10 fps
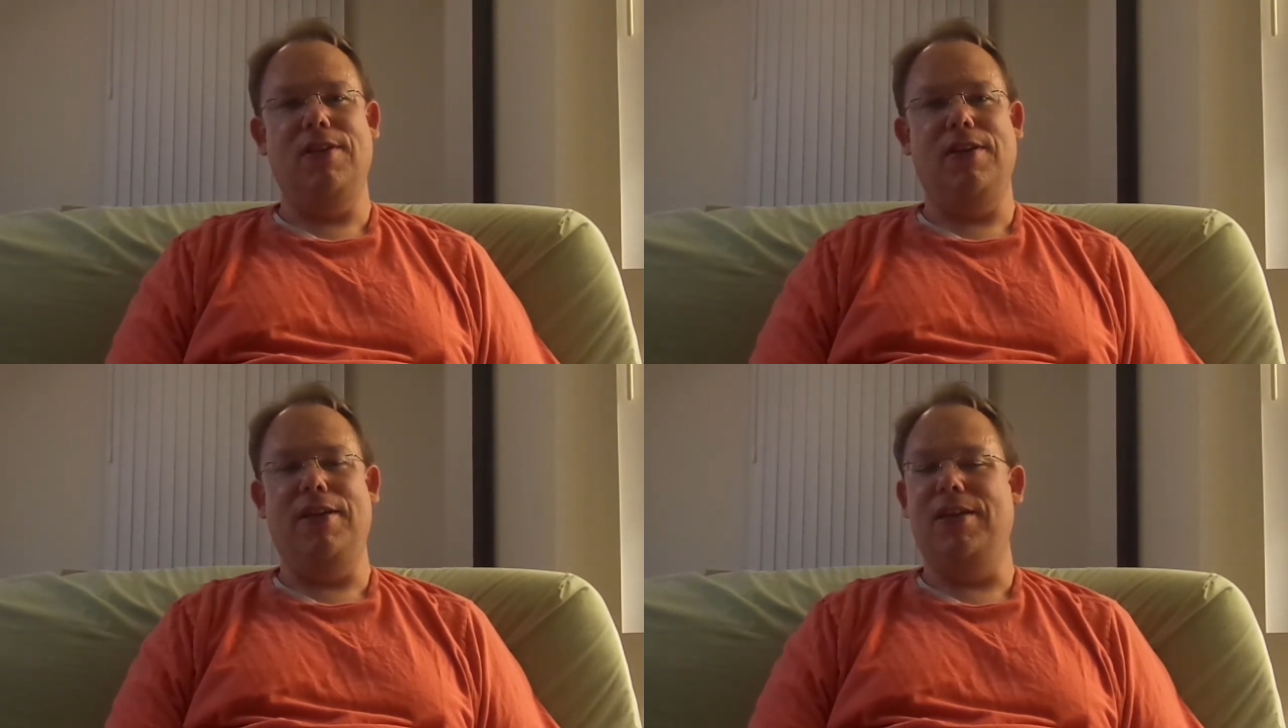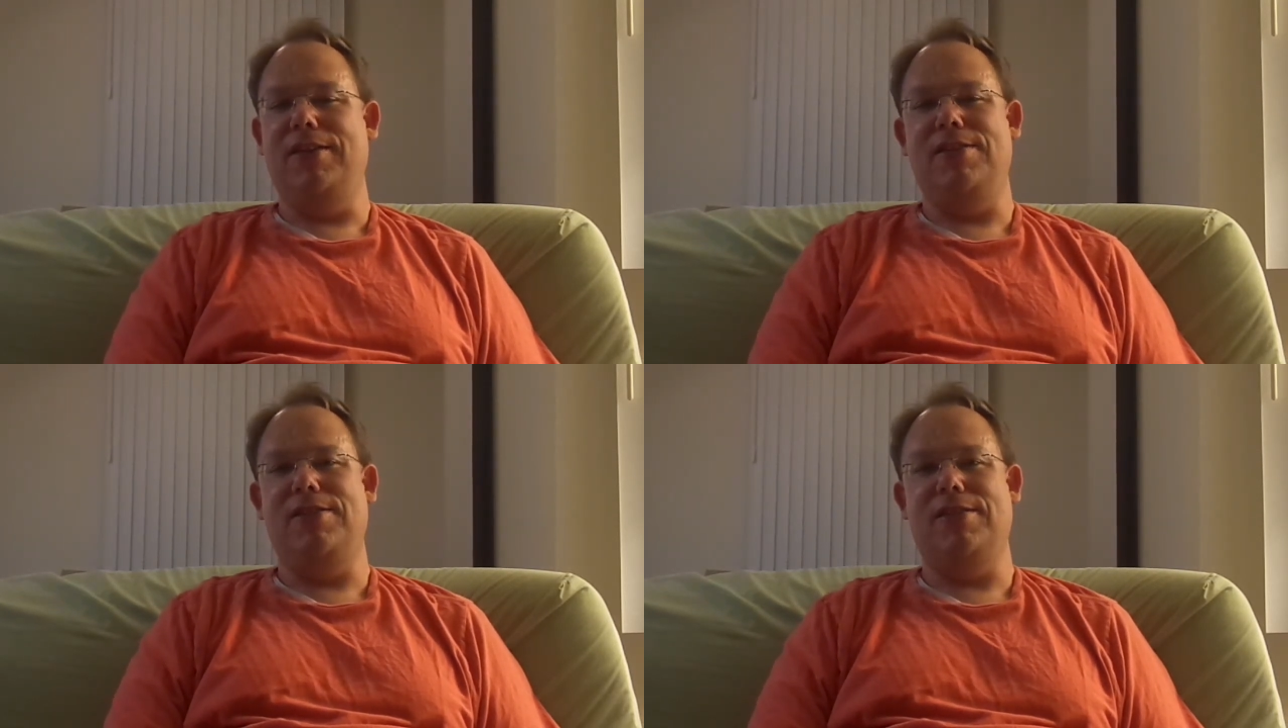
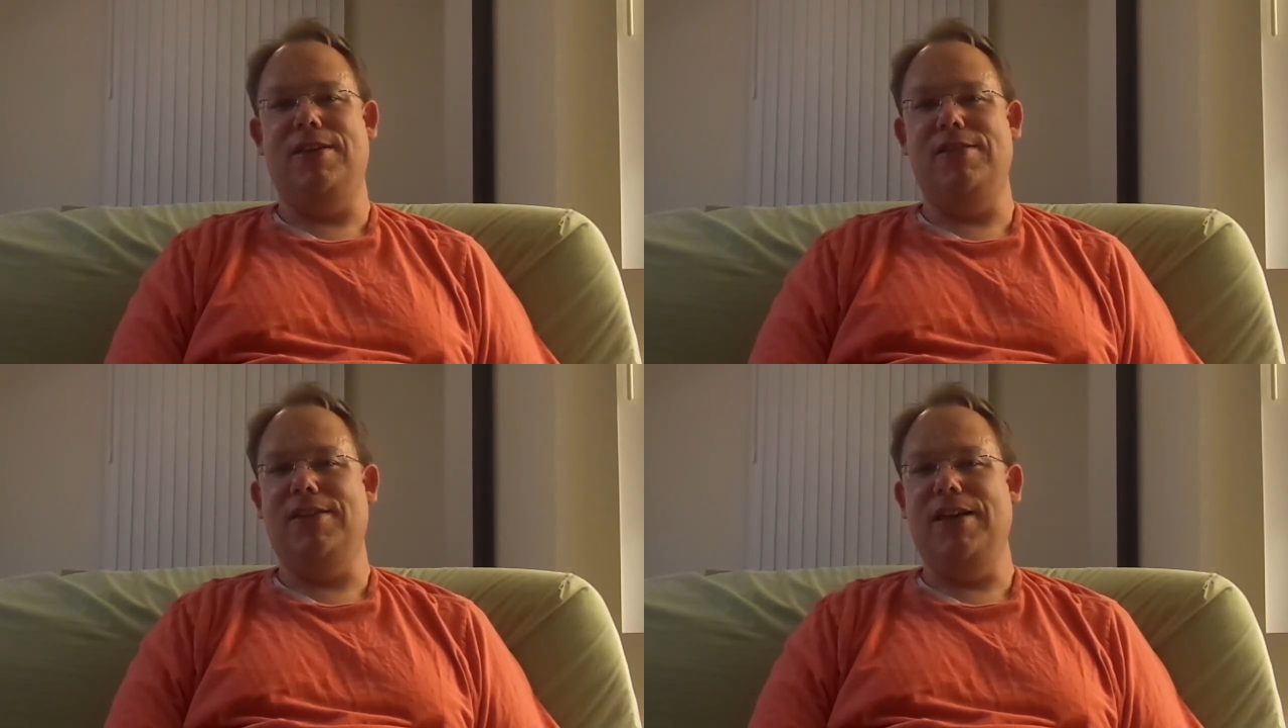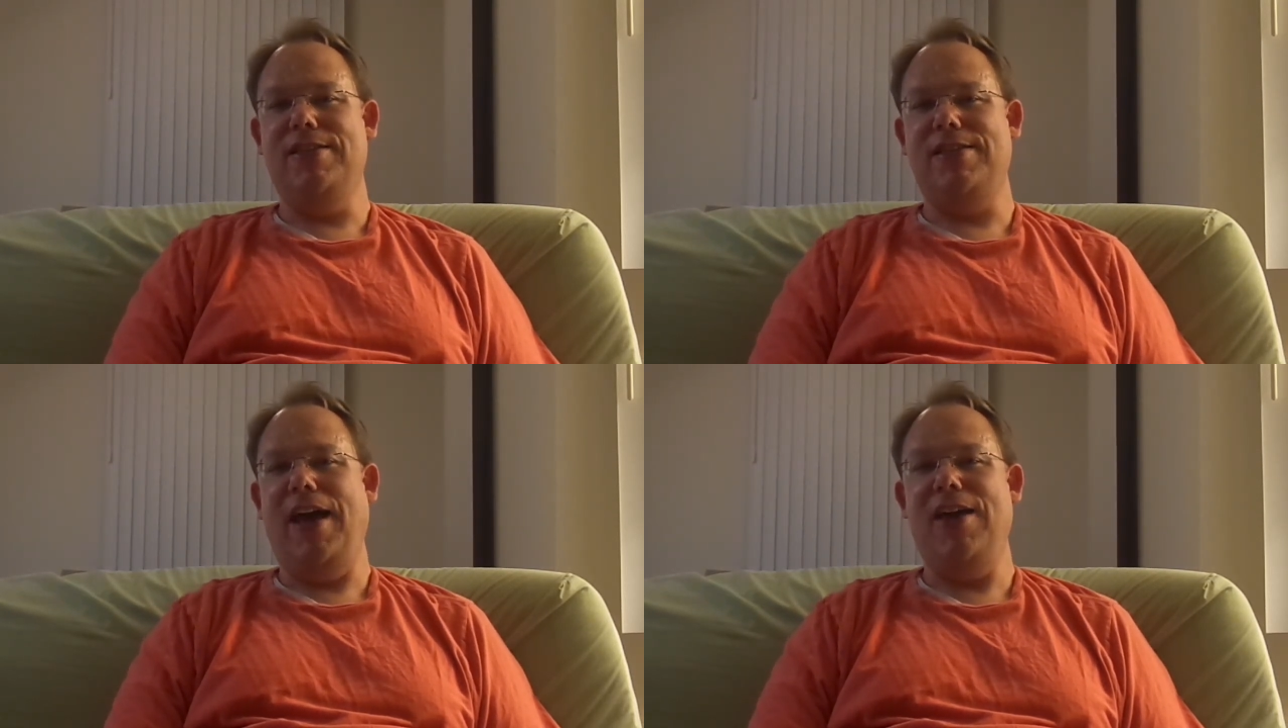it's kind of
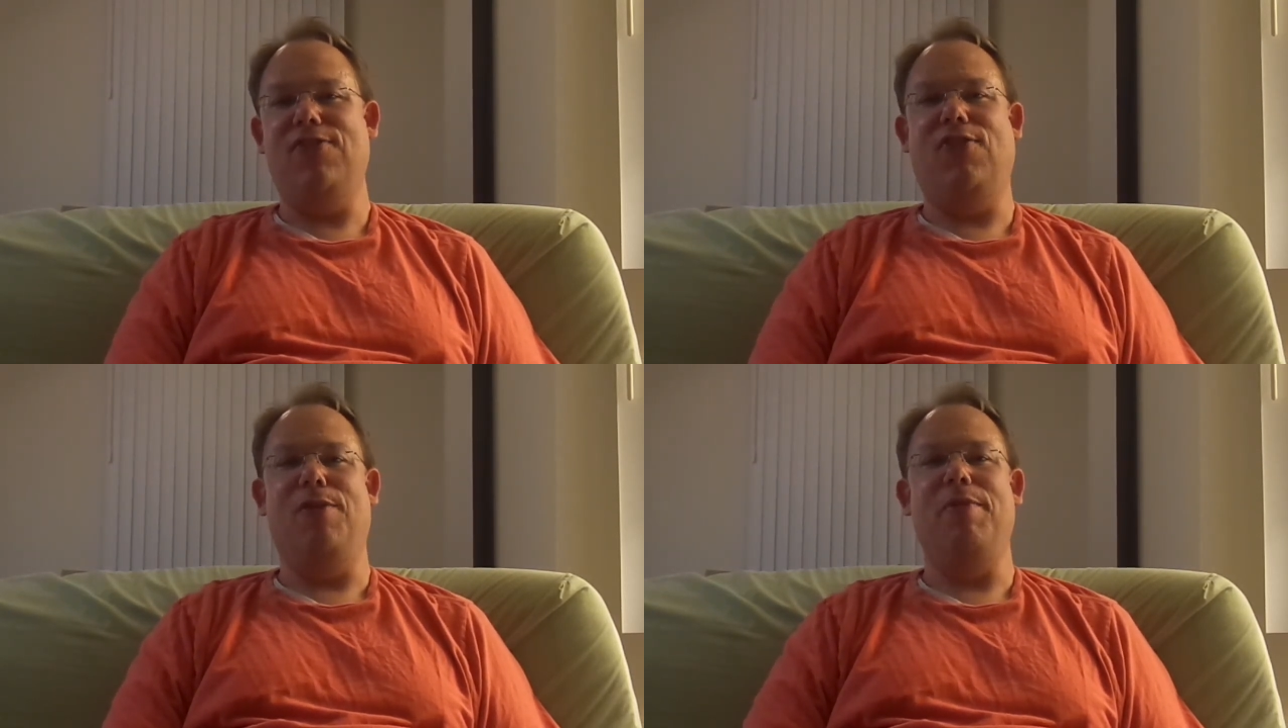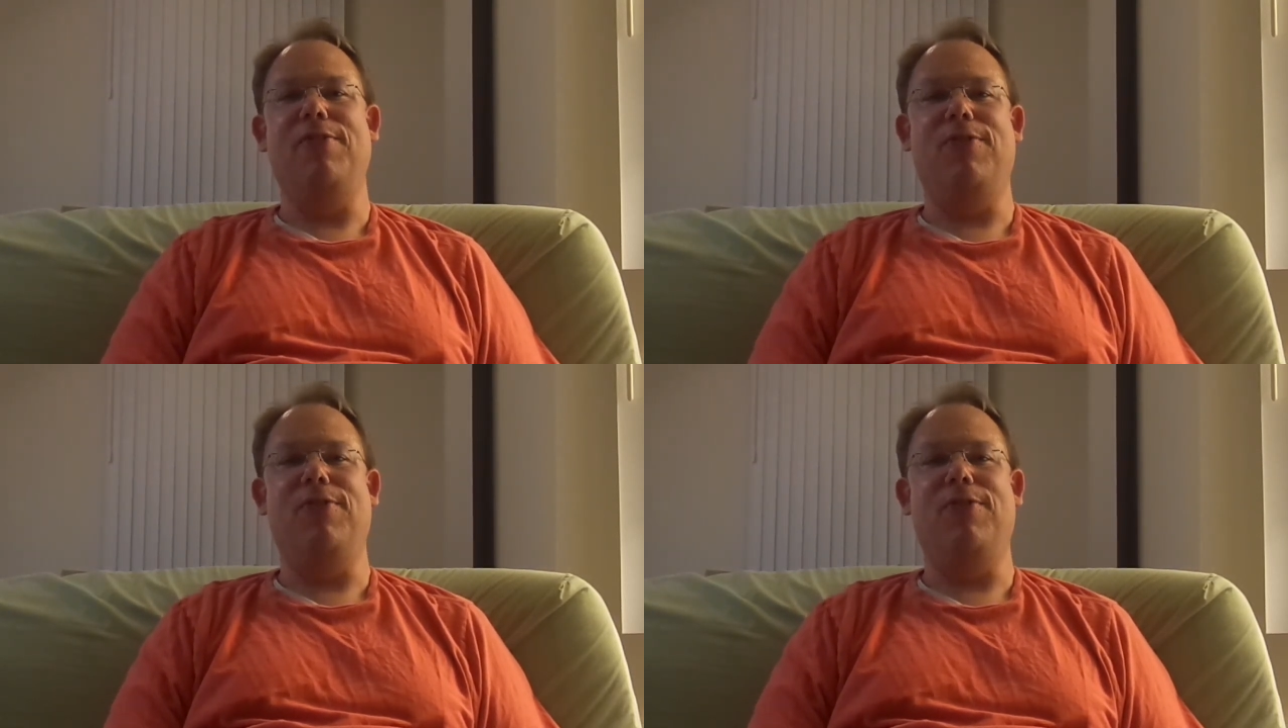sad for me,